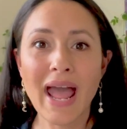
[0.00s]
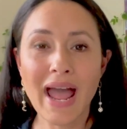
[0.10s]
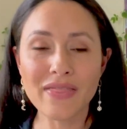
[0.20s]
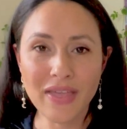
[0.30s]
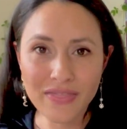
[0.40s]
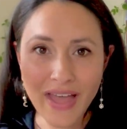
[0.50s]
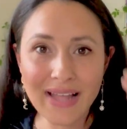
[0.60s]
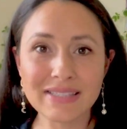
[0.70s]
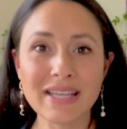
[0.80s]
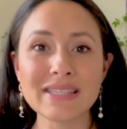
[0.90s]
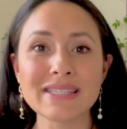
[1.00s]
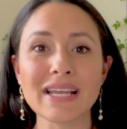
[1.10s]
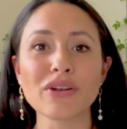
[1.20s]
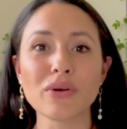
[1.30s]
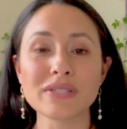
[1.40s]
And then that sends
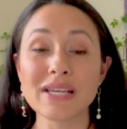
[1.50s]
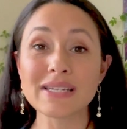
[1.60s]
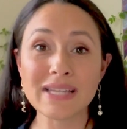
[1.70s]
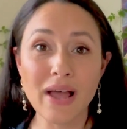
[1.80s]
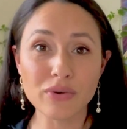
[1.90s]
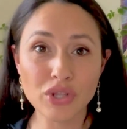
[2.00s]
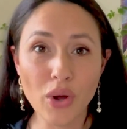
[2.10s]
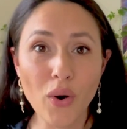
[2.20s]
signals down to the